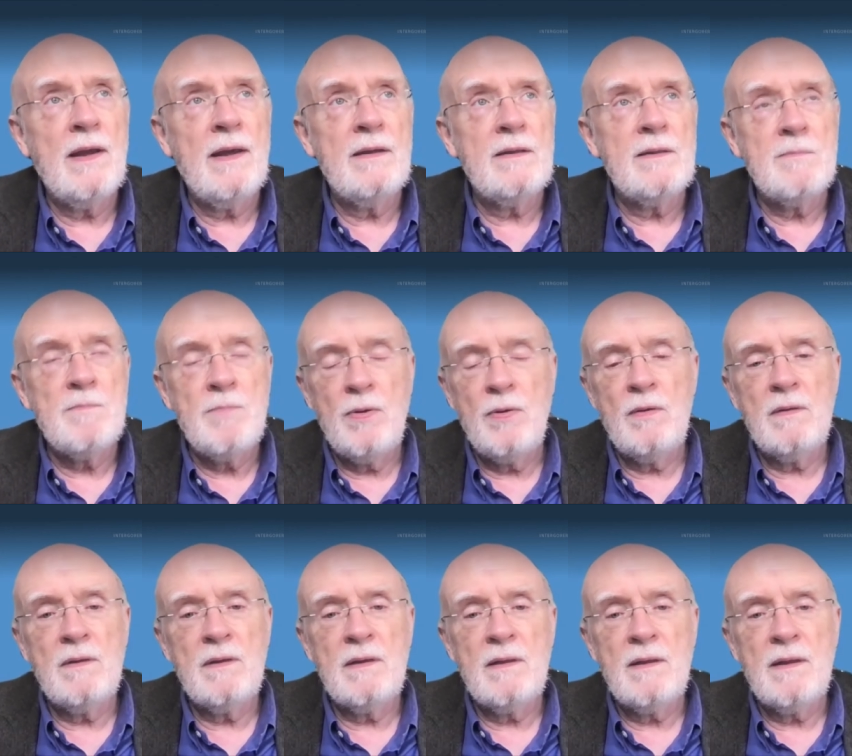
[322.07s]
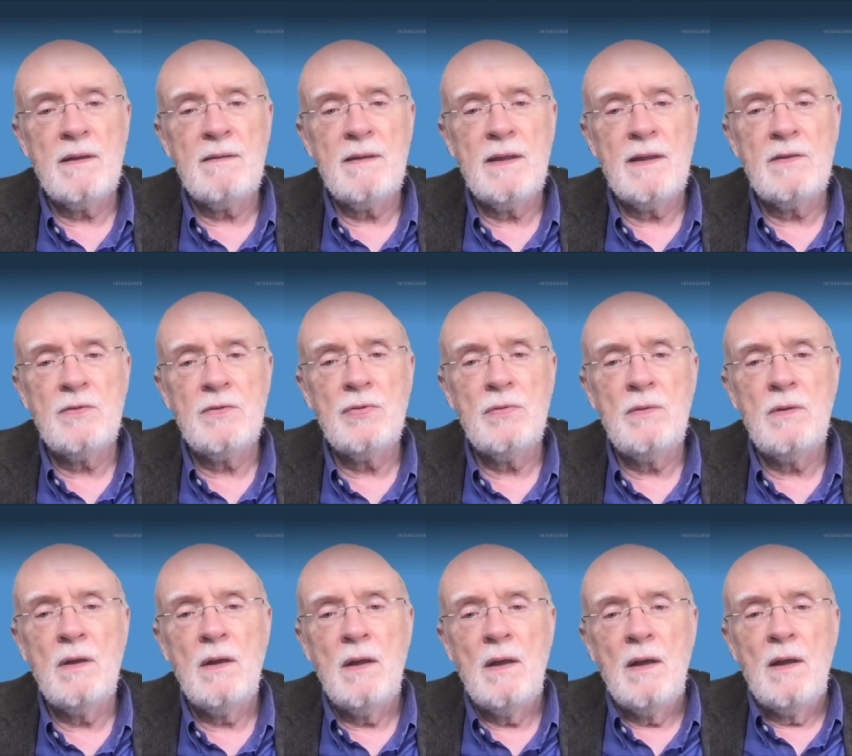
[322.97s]
and important i think
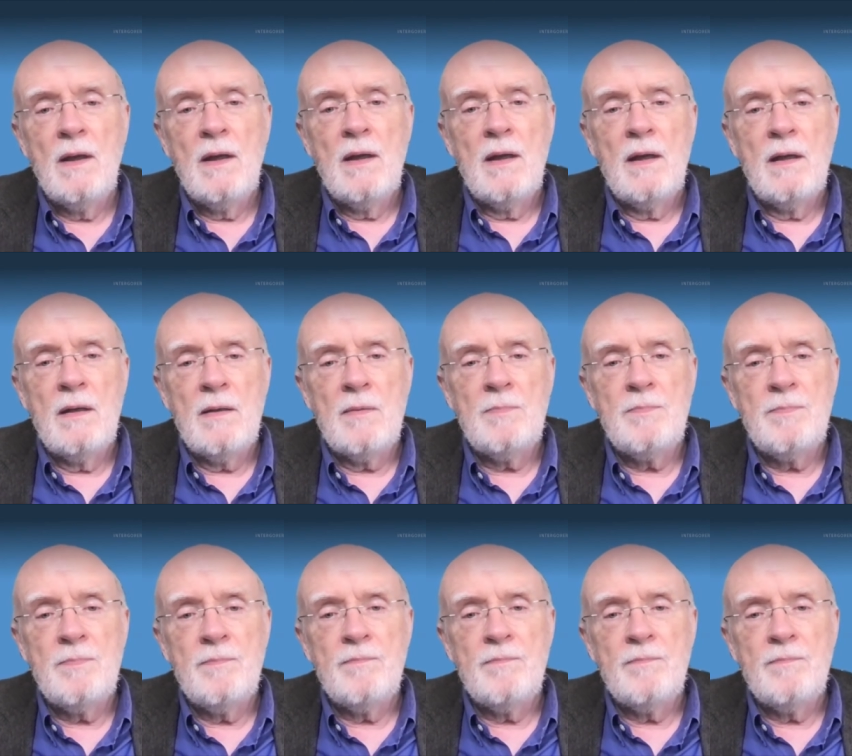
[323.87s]
to uh,